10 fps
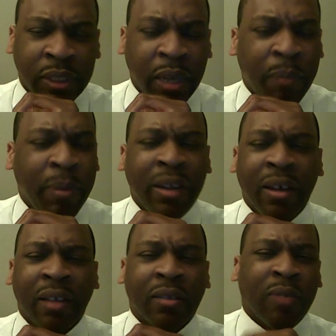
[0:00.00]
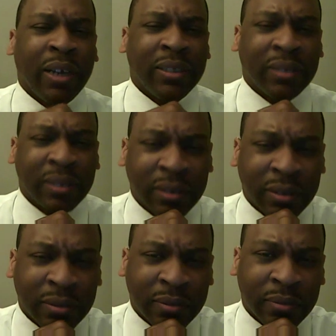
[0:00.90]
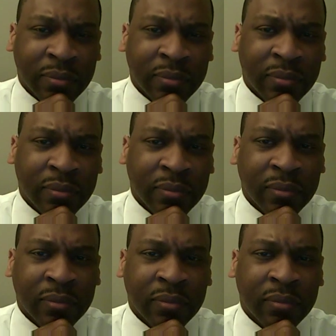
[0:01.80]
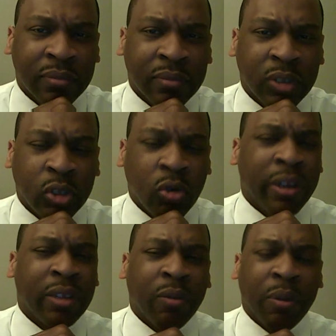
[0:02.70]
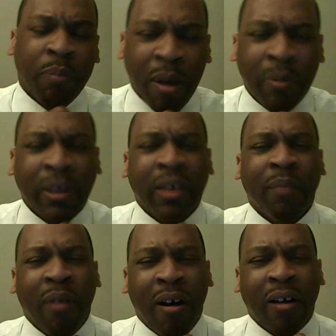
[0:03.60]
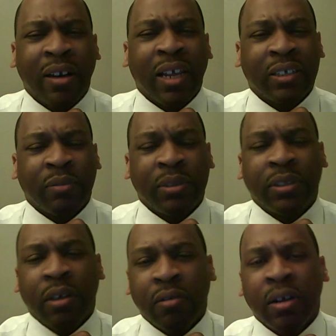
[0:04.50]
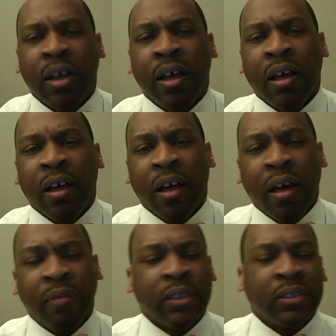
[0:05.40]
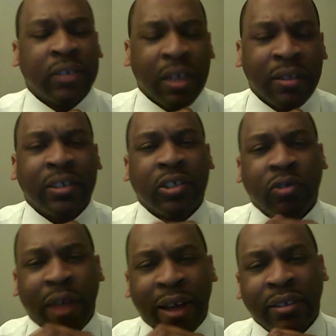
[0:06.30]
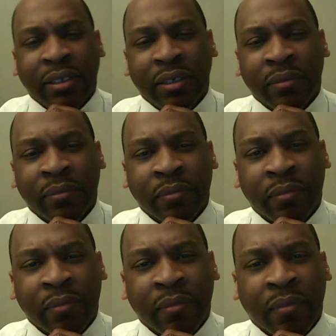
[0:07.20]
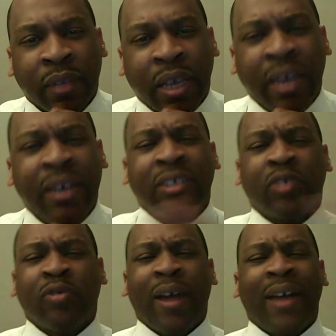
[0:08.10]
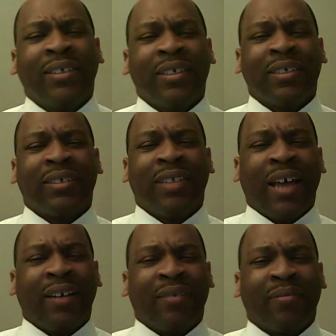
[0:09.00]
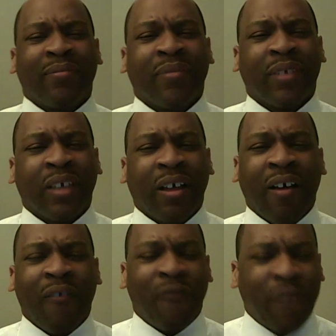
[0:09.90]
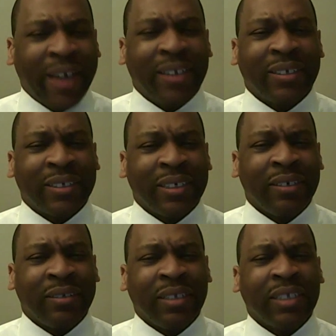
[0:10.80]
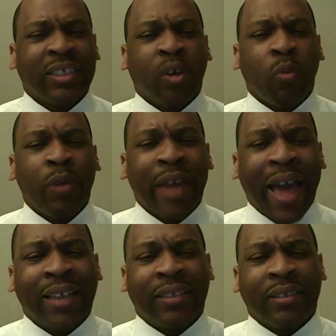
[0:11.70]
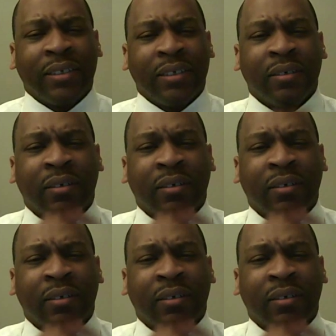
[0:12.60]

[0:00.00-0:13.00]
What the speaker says: and many other races joined the Republican Party as a result of the Southern strategy. And this strategy is not a fantasy. This is a reality.